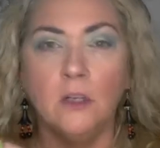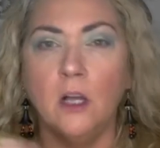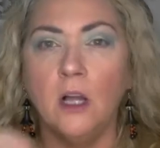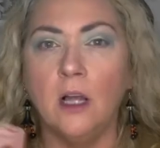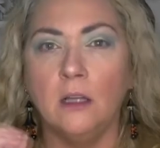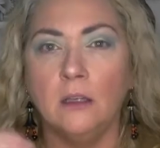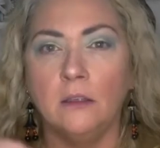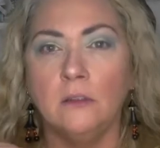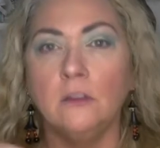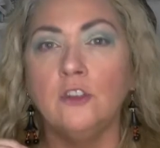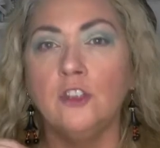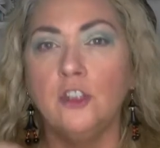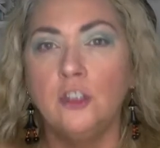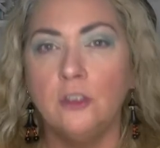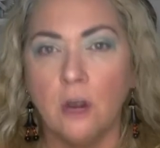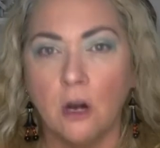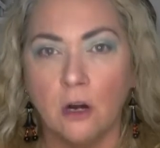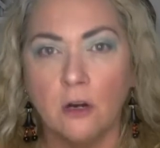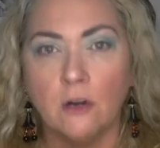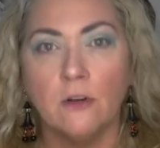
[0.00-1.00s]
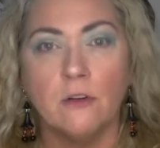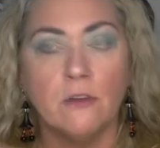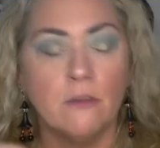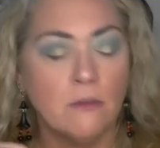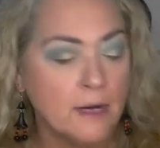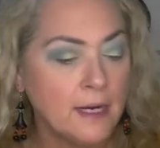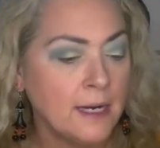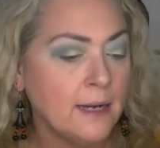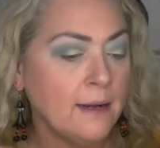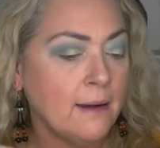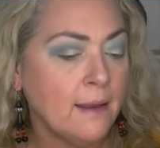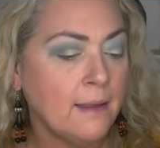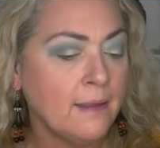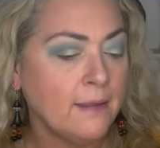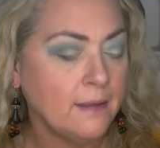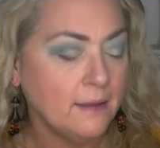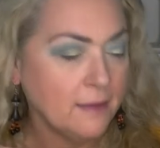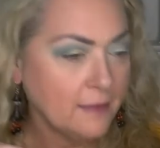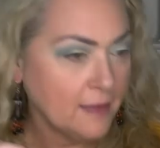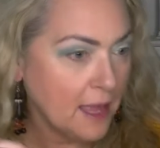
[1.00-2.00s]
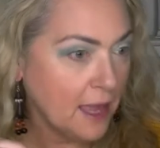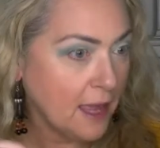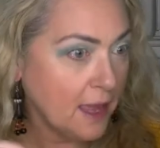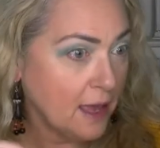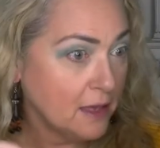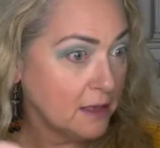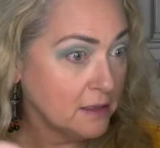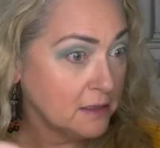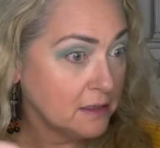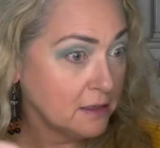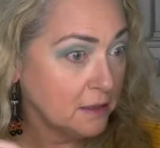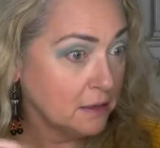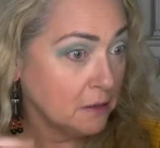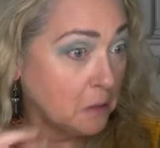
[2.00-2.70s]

a little darker green than that